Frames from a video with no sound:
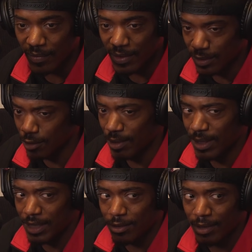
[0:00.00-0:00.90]

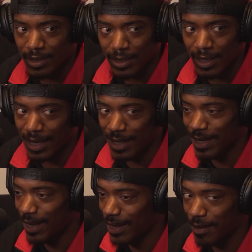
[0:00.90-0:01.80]
That's crazy. They're getting
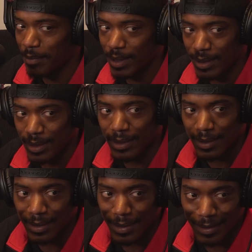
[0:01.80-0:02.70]
hella money.
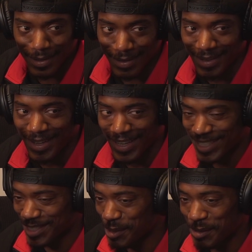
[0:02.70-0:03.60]

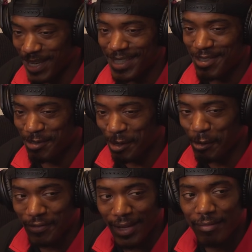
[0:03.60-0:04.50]
So there's
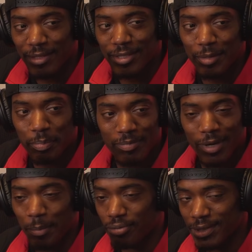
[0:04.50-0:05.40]
growth. You have to
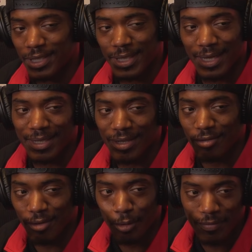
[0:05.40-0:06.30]
appreciate the
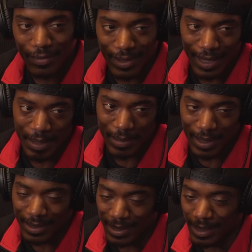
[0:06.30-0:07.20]
growth. You get me?
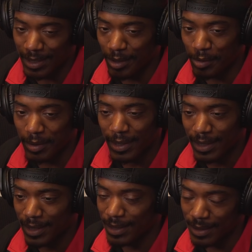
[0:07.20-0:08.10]
And say, yo,
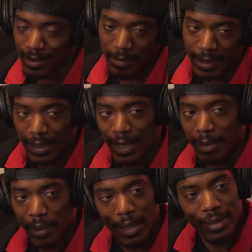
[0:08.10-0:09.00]
the men are
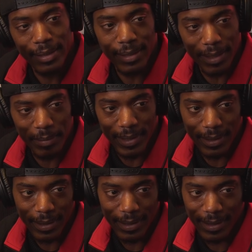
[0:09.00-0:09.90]
getting paid. You get
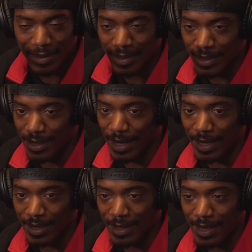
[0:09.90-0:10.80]
me?
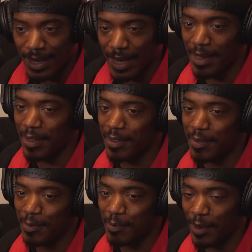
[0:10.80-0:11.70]
Like,
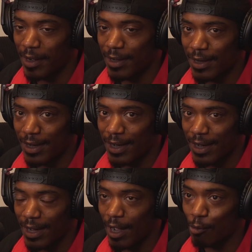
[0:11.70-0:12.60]
but
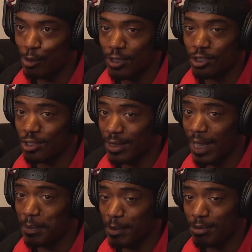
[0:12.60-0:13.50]
I would just
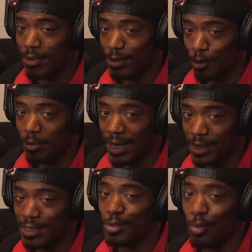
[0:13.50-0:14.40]
like people to know, man,
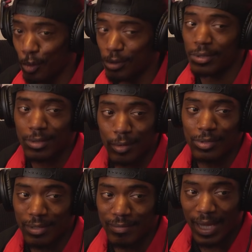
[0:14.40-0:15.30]
is
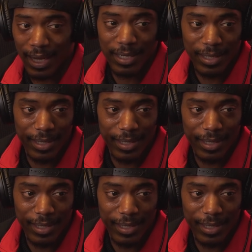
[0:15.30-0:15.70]
cornerstones of that.